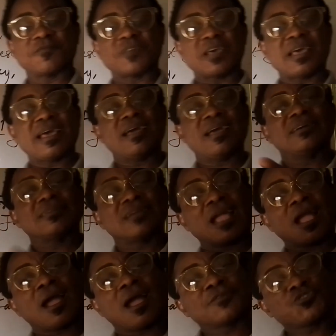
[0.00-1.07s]
They
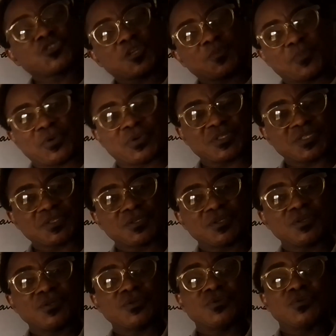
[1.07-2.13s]
contribute
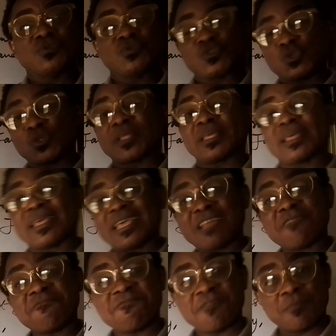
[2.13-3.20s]
to the
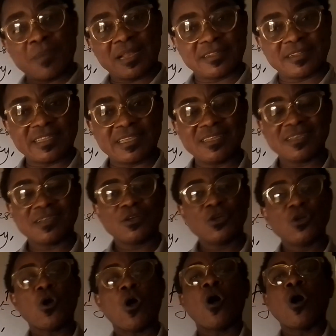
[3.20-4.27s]
informality
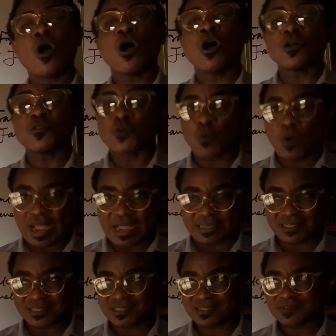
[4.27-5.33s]
or
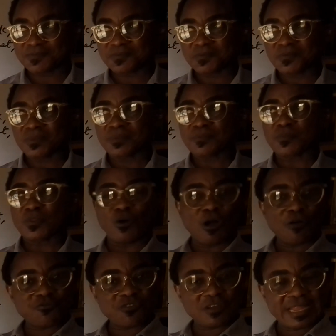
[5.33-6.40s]
otherwise
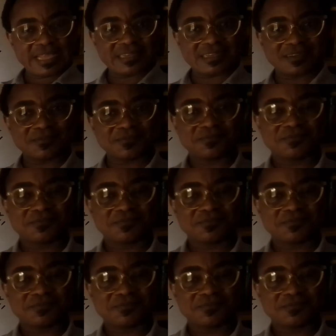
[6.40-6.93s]
of your letter.